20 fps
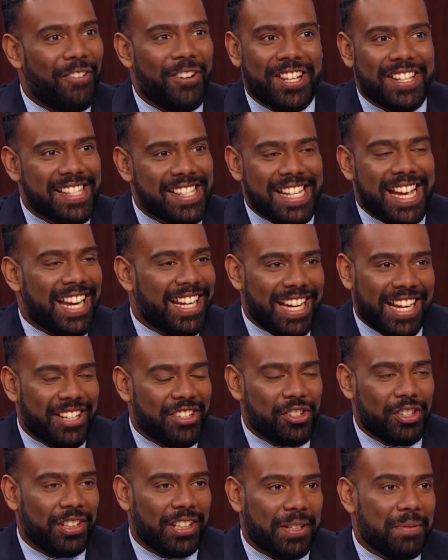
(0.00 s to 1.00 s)
what does that
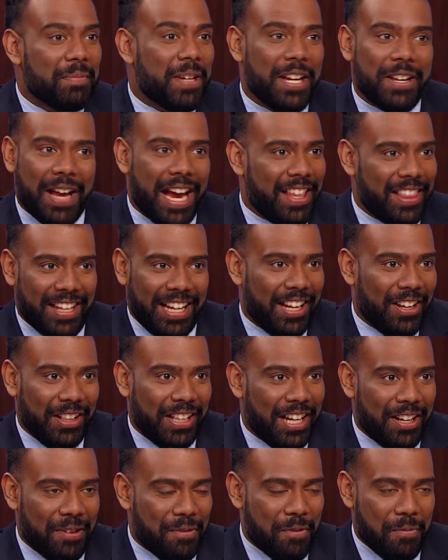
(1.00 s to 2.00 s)
actually mean? I think,
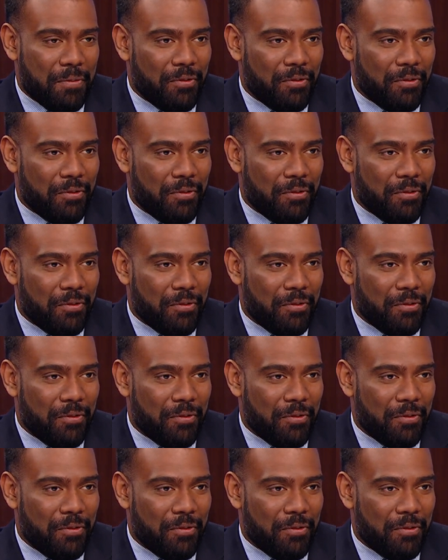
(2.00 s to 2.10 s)
like,